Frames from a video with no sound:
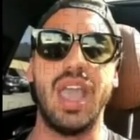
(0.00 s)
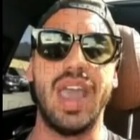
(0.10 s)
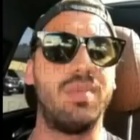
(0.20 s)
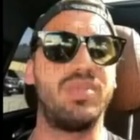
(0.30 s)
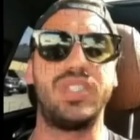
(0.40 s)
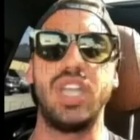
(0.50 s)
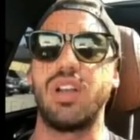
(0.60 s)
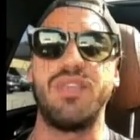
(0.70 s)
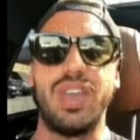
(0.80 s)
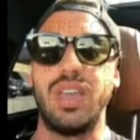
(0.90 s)
And I'm sick
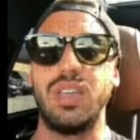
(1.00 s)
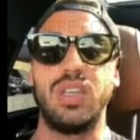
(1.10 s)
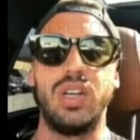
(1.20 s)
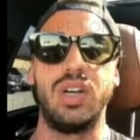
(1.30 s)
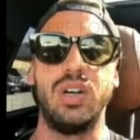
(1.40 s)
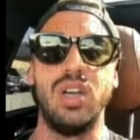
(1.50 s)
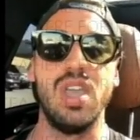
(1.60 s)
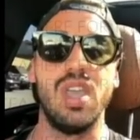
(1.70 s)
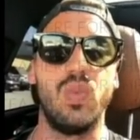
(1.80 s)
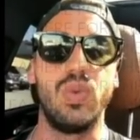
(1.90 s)
of it, you know?
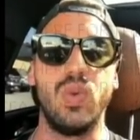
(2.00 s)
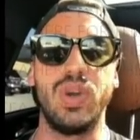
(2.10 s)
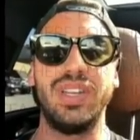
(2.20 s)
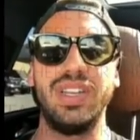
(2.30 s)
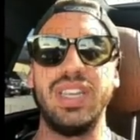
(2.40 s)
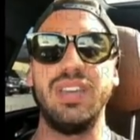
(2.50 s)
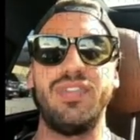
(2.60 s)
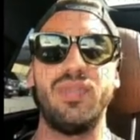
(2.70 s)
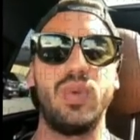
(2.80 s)
We want to live.